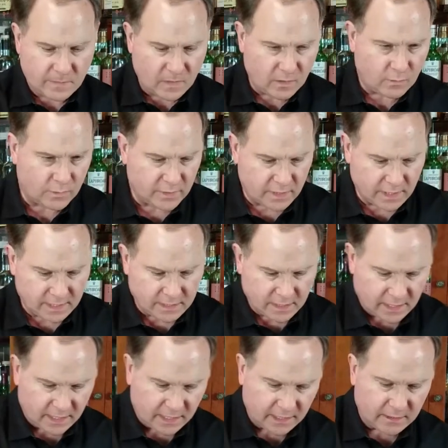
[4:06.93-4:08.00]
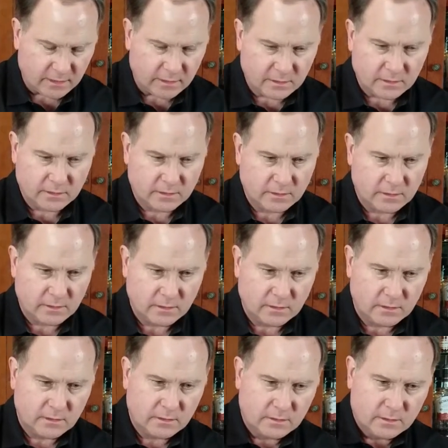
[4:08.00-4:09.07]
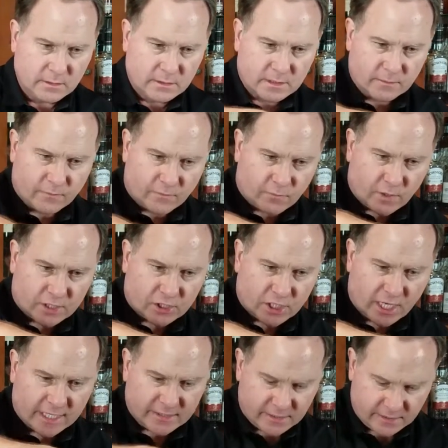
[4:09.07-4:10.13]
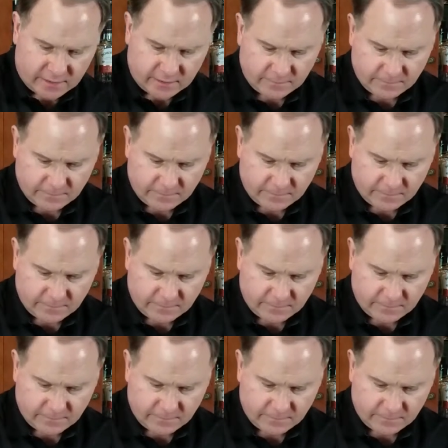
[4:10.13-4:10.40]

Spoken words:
we then need some fresh ice